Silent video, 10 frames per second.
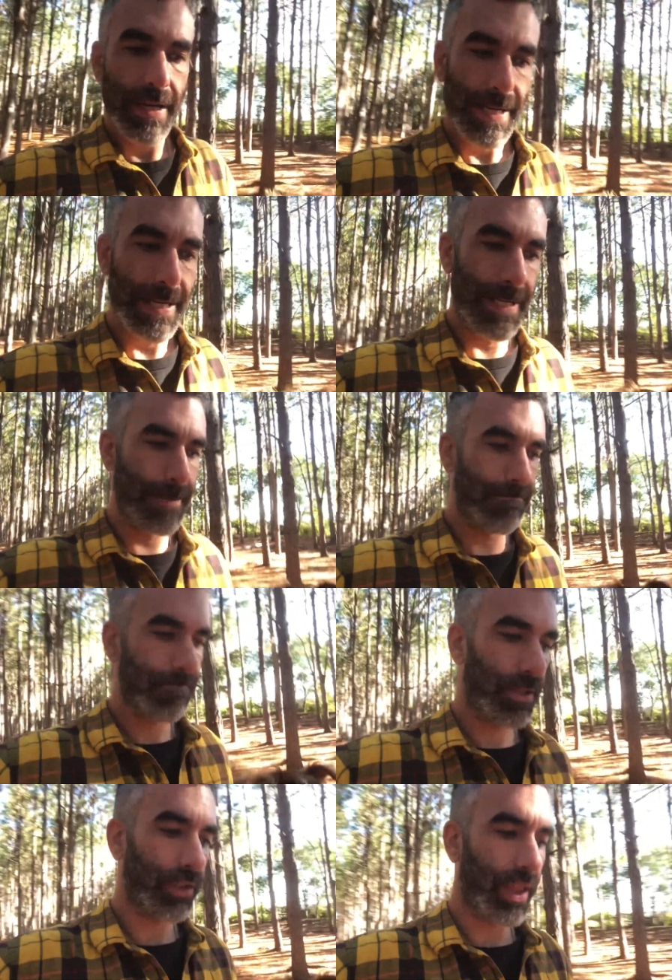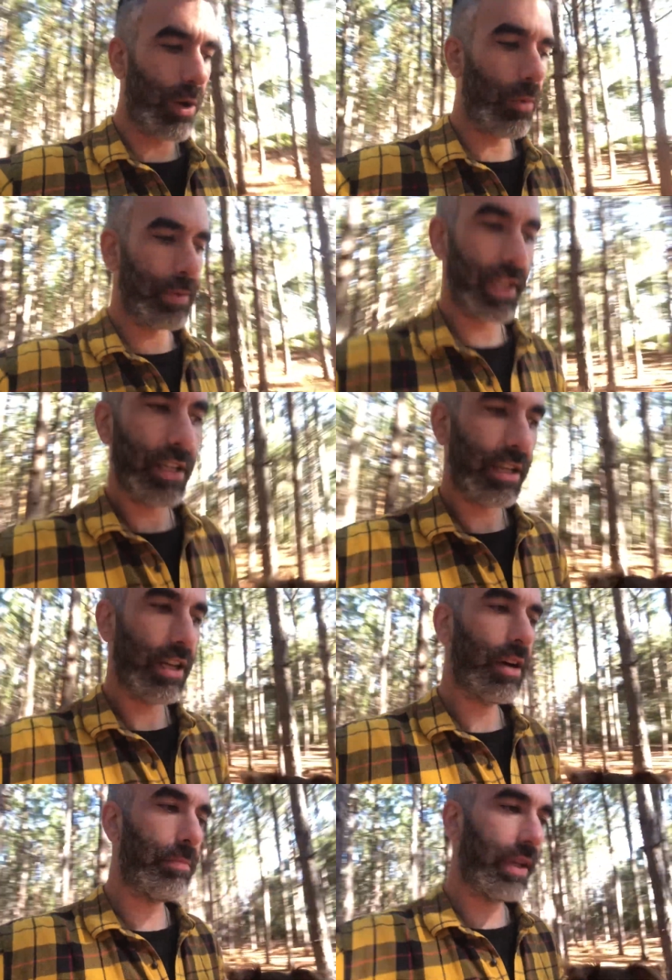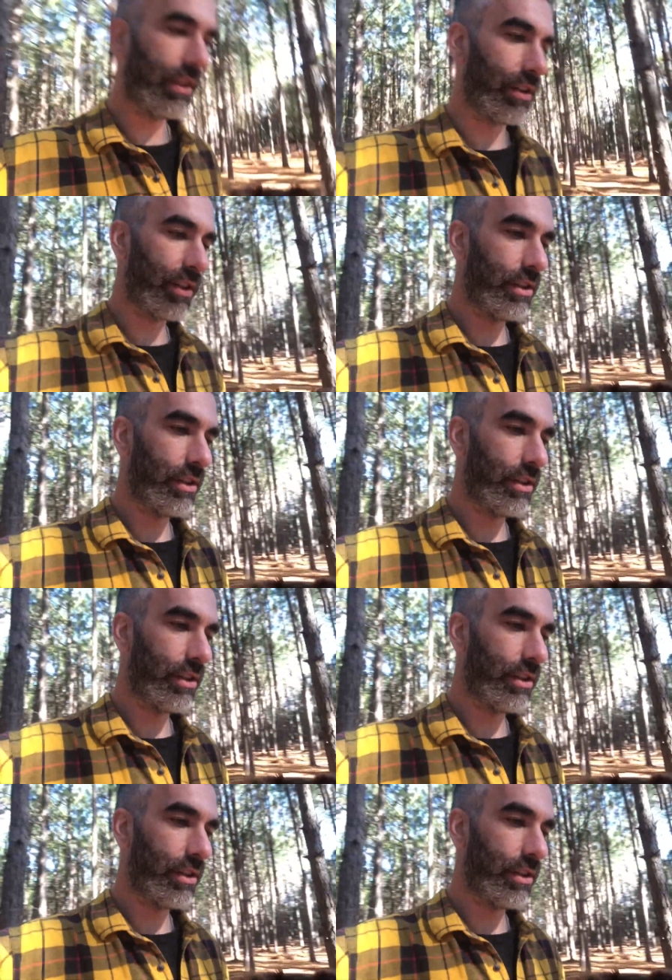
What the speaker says: So that would be a pillar.